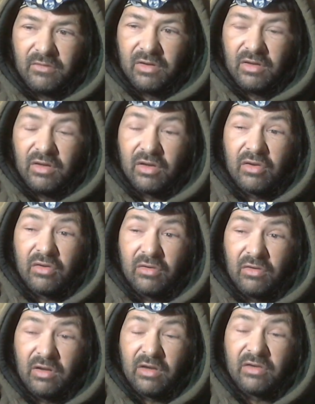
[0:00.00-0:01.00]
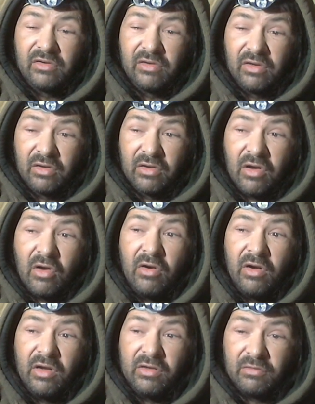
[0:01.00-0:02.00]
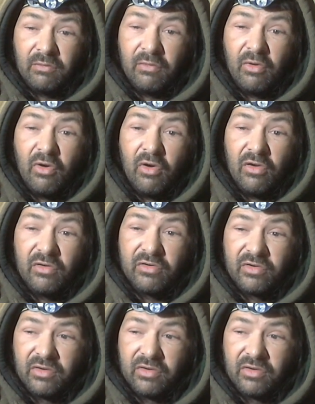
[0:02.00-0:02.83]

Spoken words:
And like I said, the car had some balls.